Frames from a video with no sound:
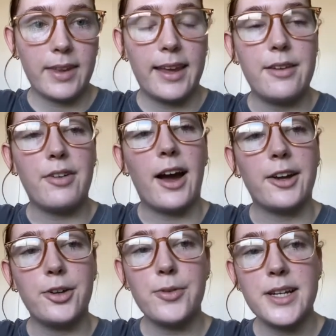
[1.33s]
If I
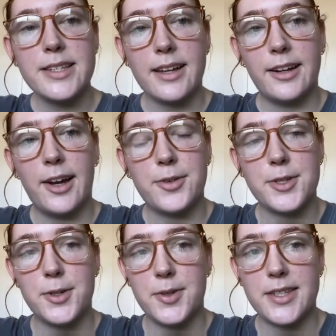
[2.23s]
could redesign how
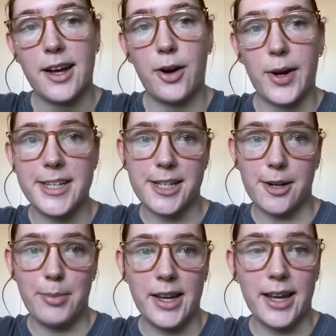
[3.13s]
students at OIT are
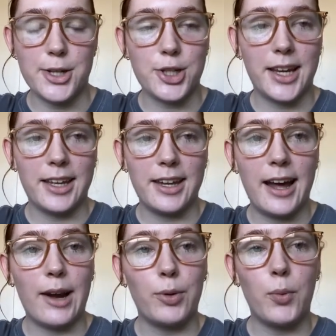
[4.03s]
being educated,
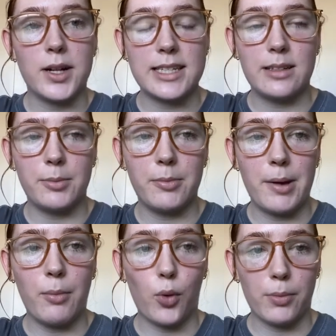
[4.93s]
I would want to implement
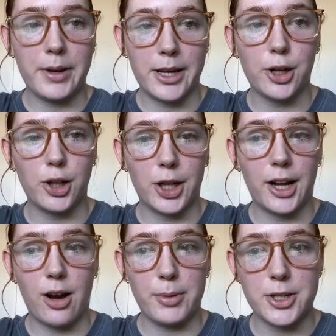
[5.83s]
more peer learning
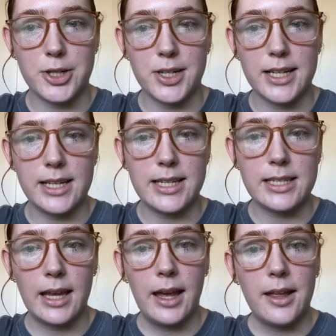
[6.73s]
opportunities.
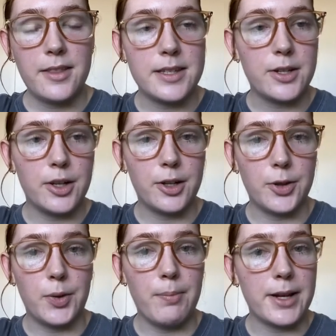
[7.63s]
This could
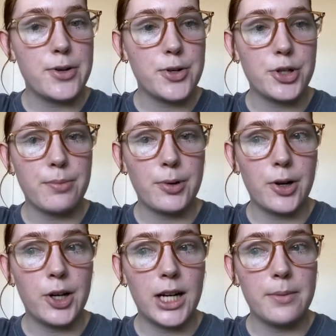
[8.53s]
include mentorship
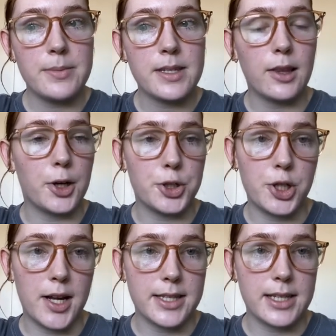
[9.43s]
programs, large
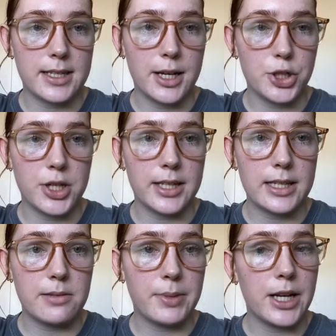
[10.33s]
class
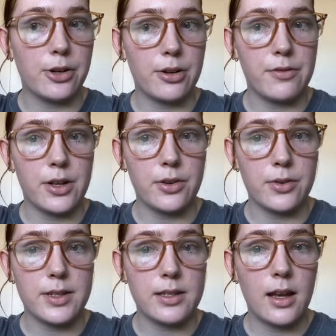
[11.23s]
discussions, peer
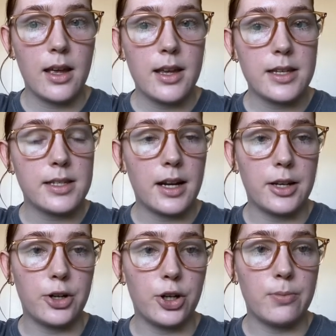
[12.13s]
reviews, study
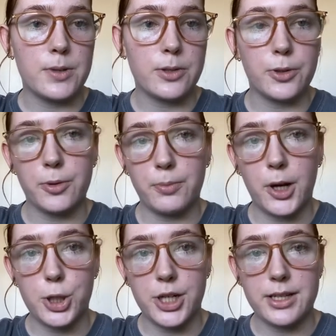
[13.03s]
groups, group
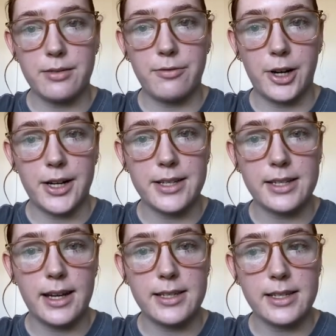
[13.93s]
projects of various
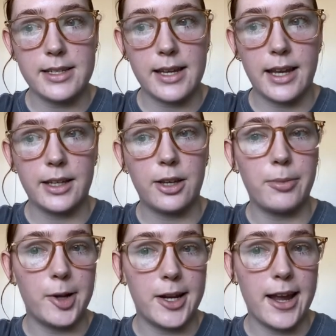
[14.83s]
sizes, and
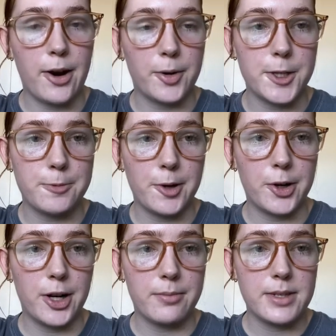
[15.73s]
community outreach
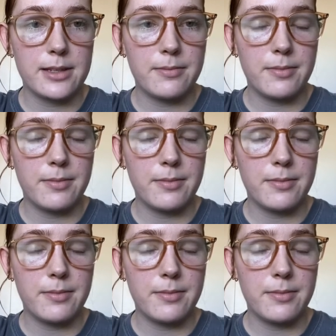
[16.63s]
programs.